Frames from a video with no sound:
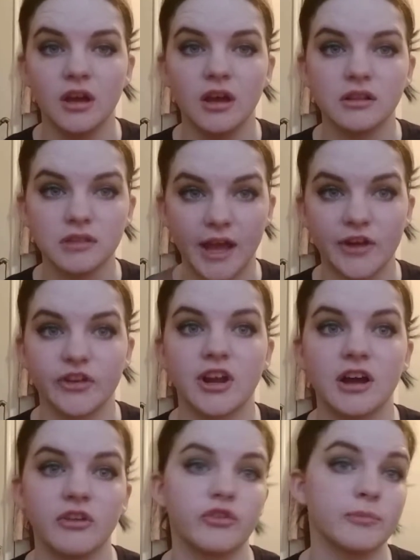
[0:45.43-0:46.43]
lighter
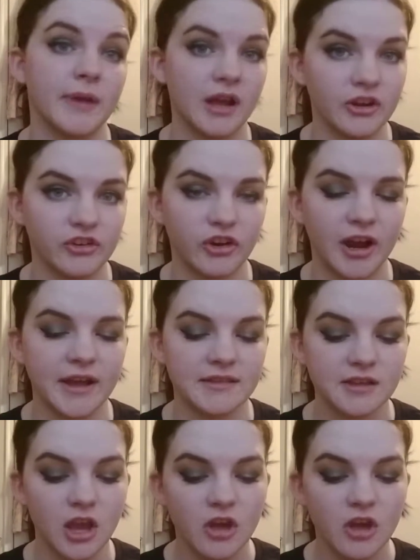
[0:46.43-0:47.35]
color for my under eyes.